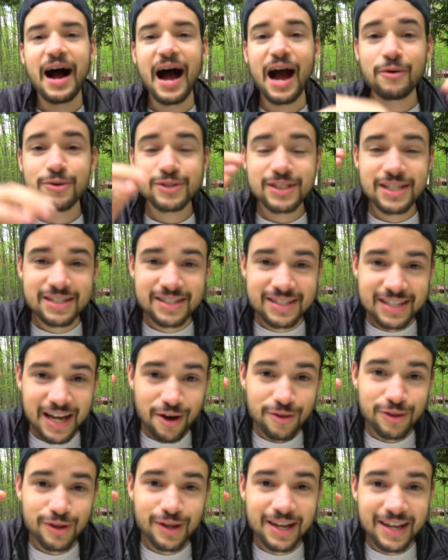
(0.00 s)
I was in
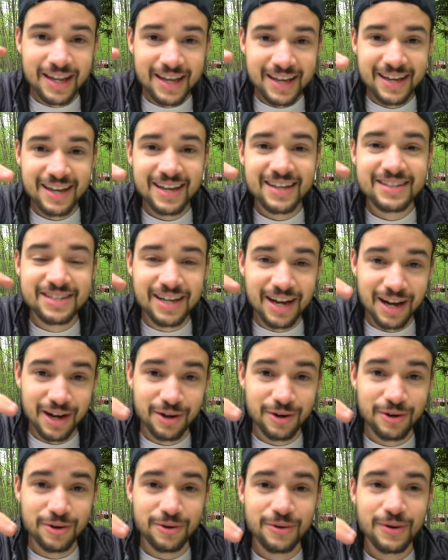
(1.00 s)
South Lake
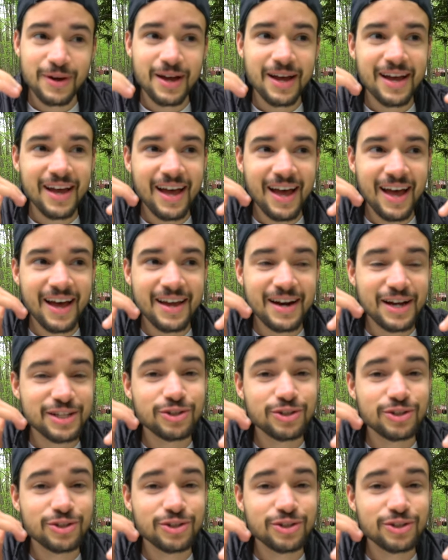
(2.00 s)
Tahoe and I